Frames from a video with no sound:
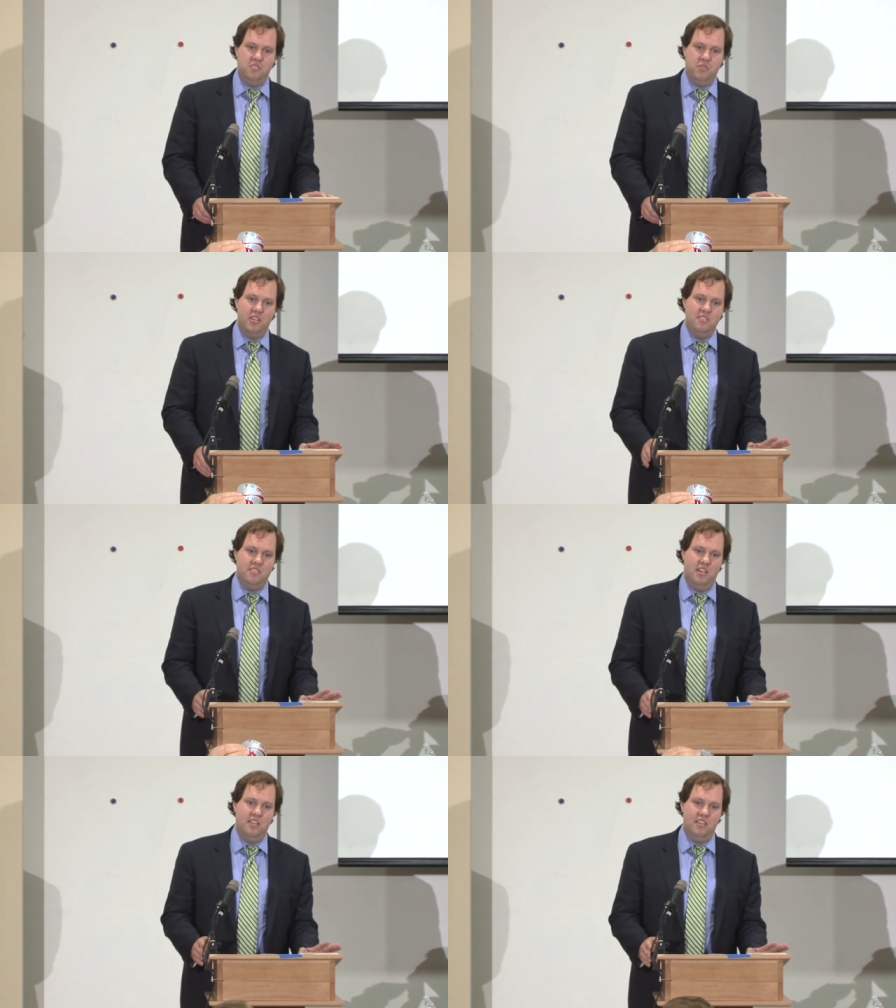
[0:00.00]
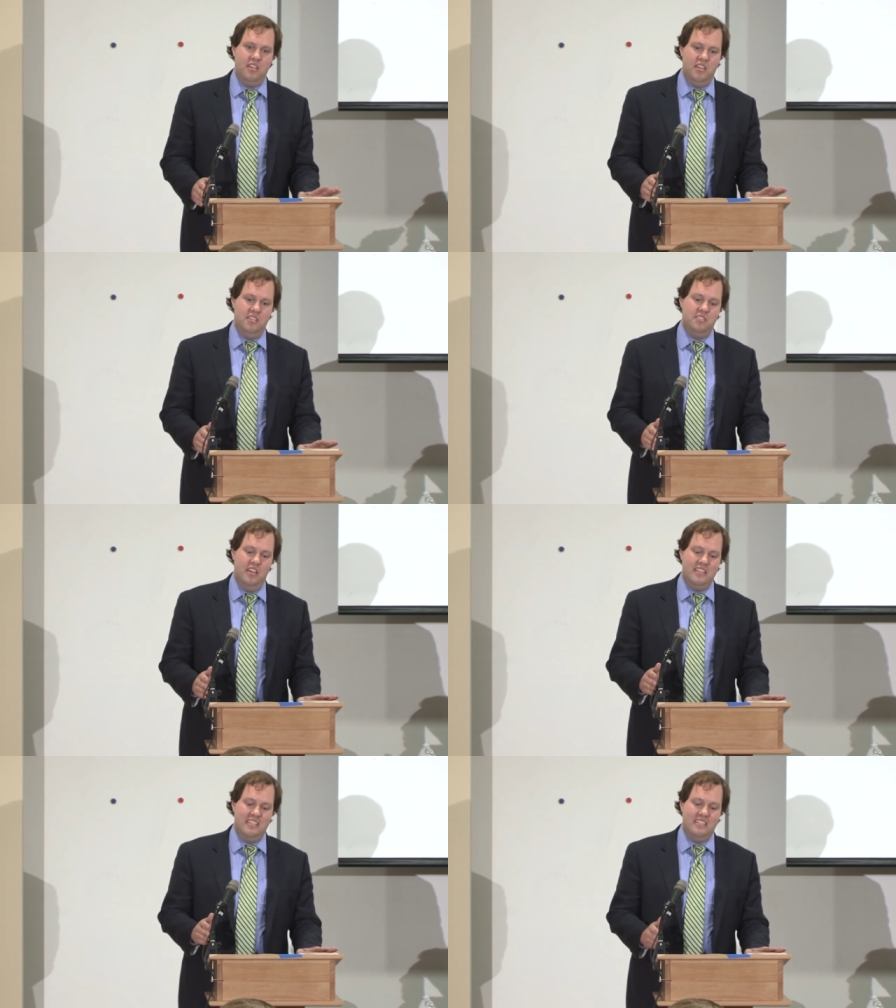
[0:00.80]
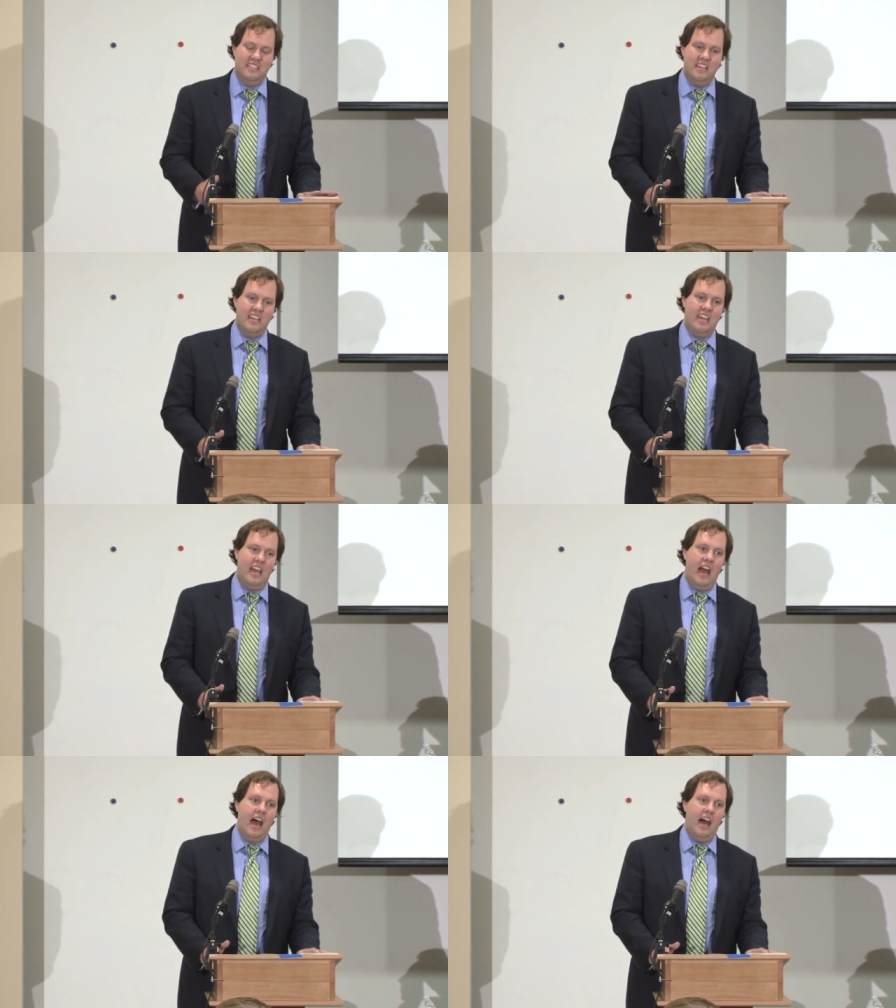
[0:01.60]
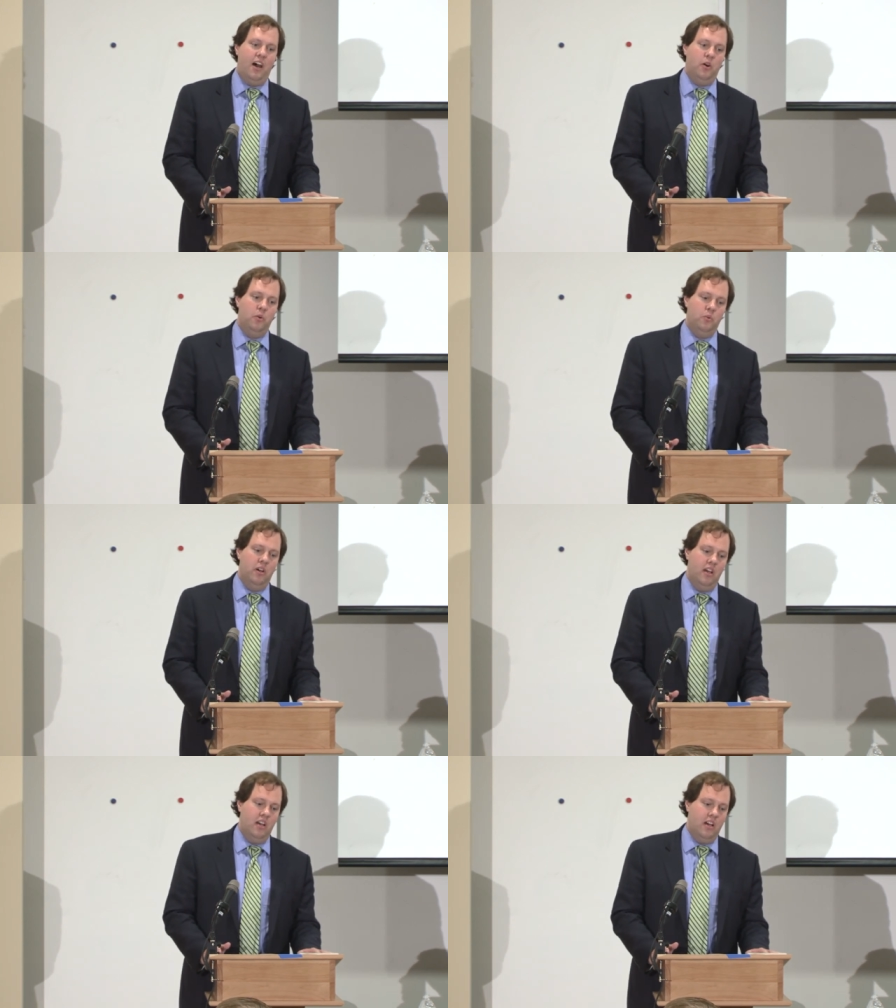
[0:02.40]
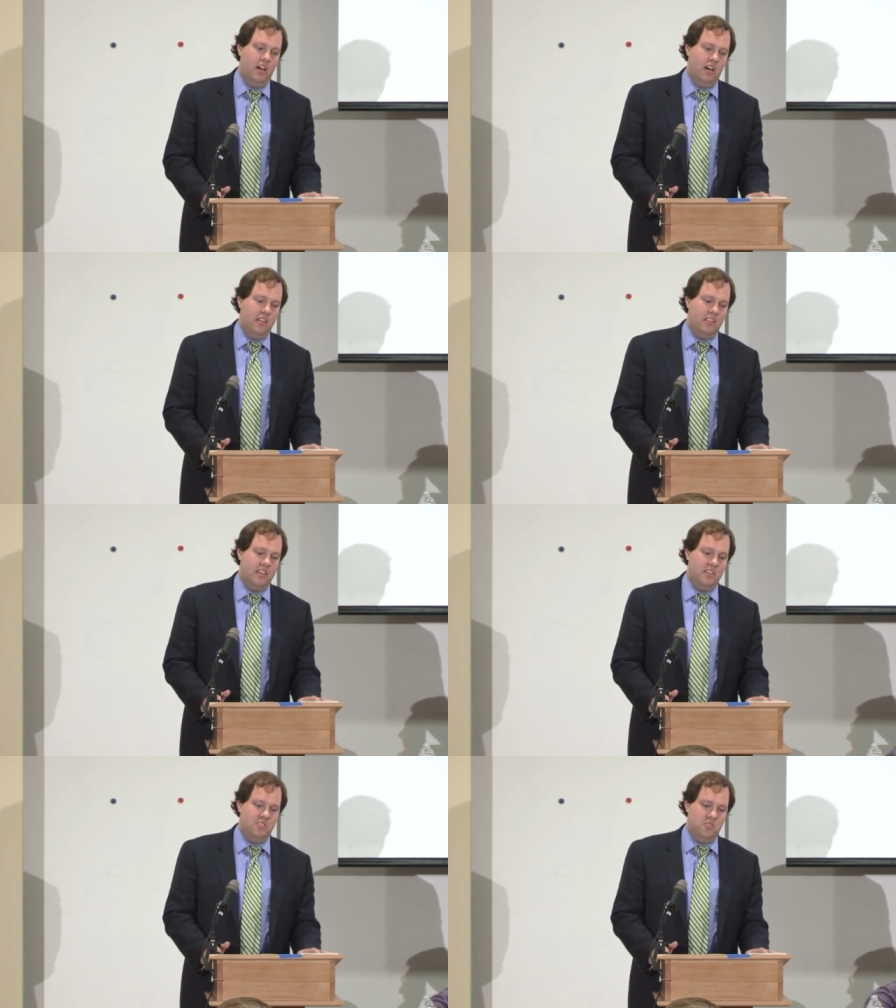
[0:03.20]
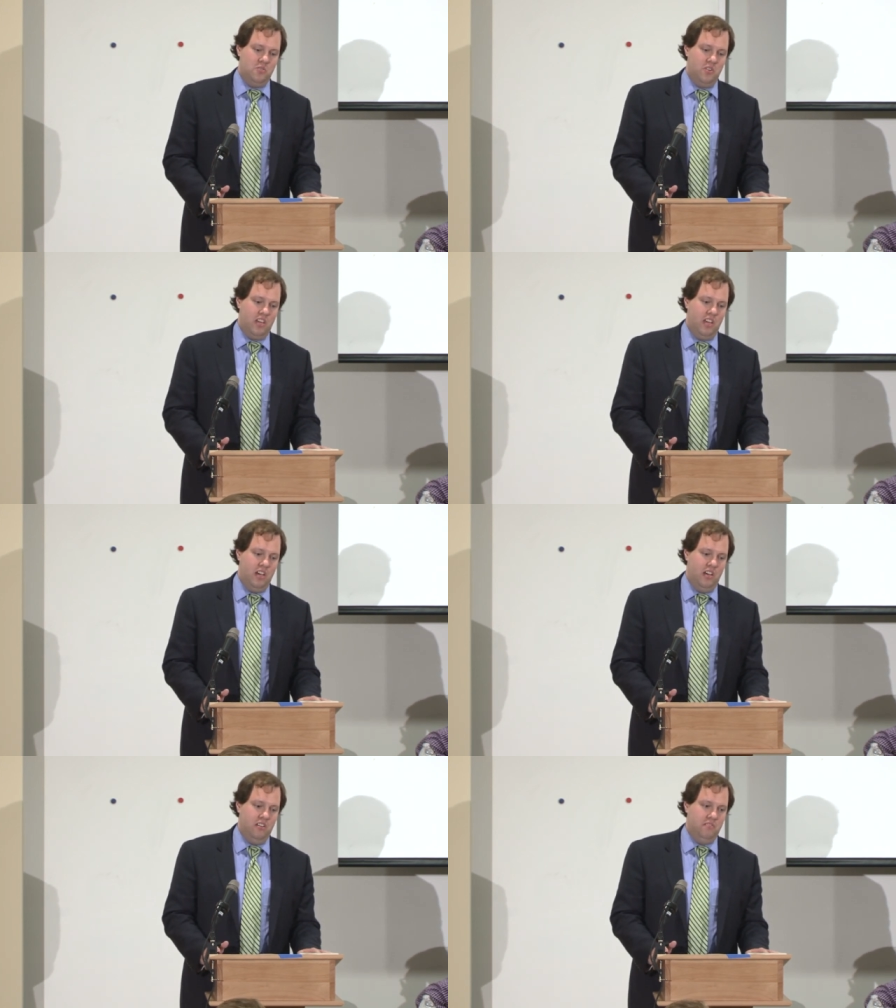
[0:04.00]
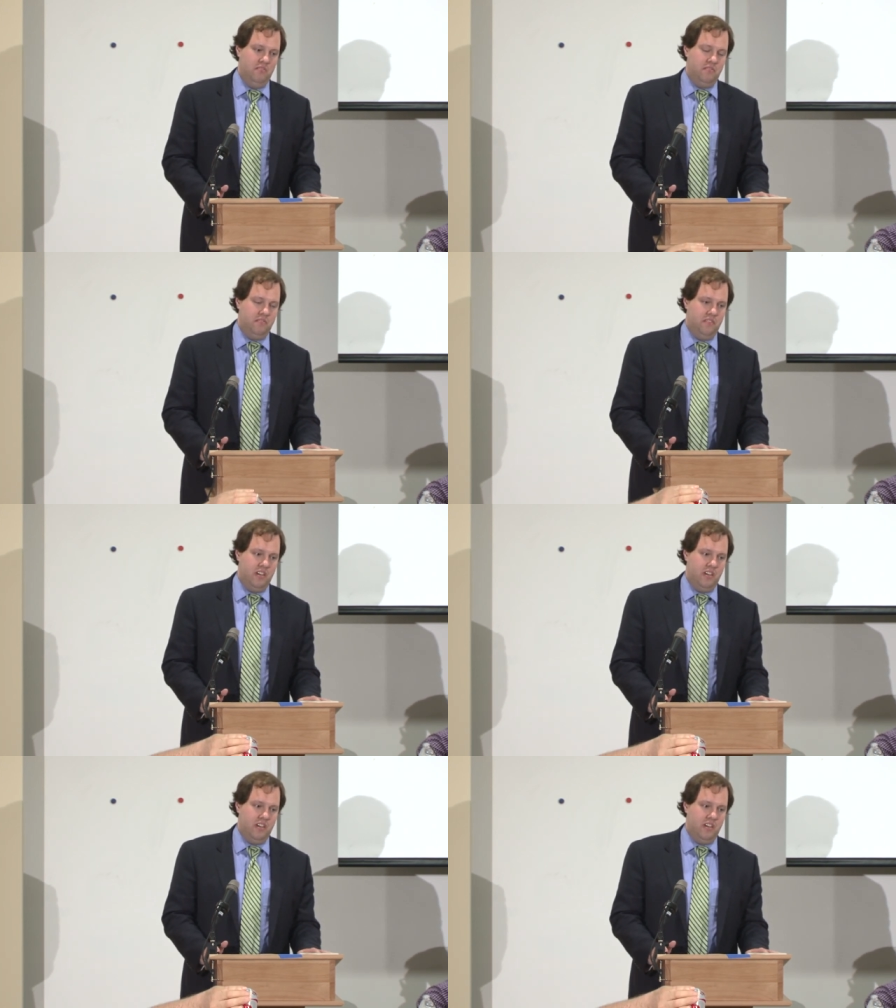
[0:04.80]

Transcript: So what he's done is study how the history of